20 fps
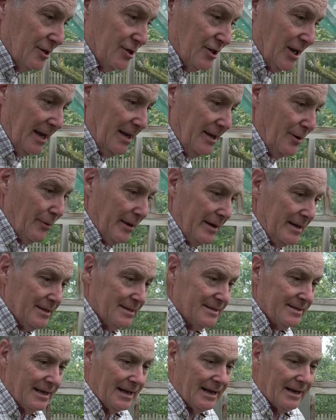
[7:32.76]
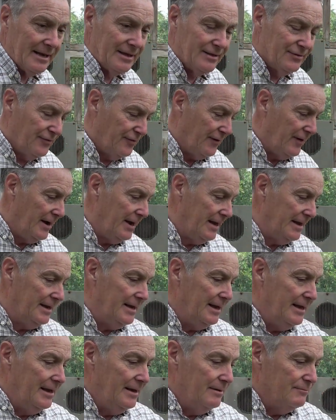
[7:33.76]
A shady windowsill is fine.
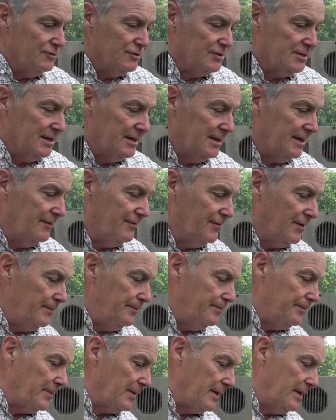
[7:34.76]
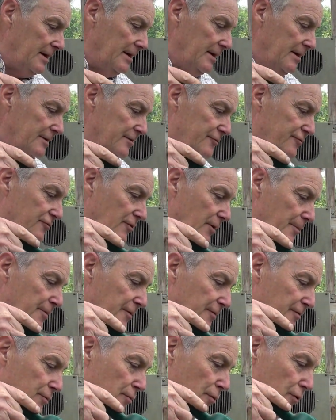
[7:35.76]
I'm just going to give them a drop
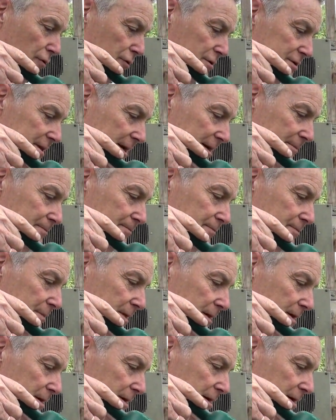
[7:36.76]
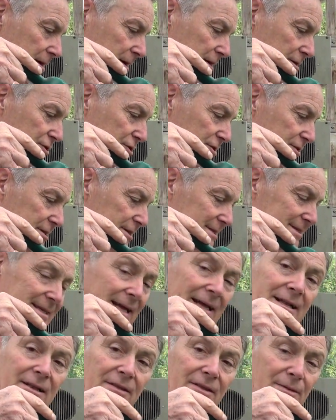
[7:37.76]
of water just to
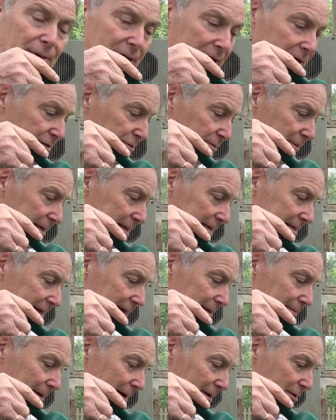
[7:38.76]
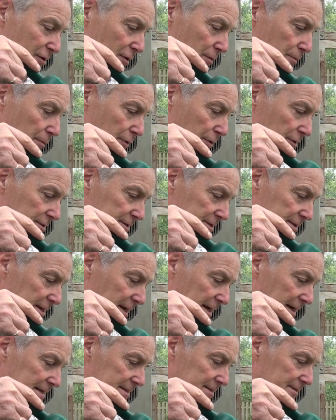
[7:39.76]
settle them in, because we need to keep that compost
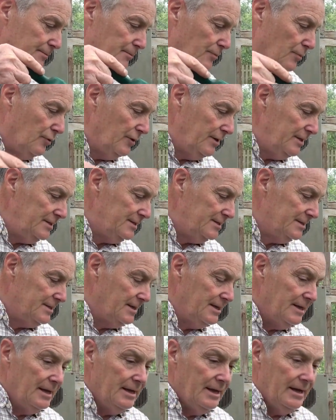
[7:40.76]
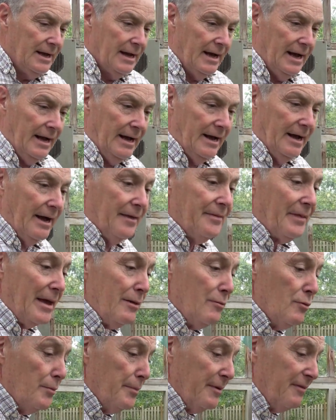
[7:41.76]
nice and moist, and they
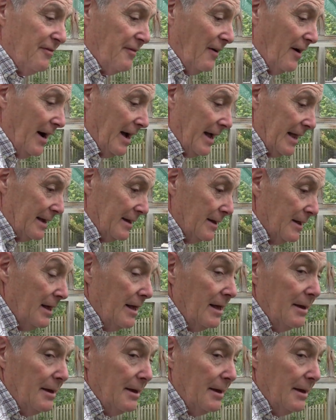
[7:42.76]
will be fine.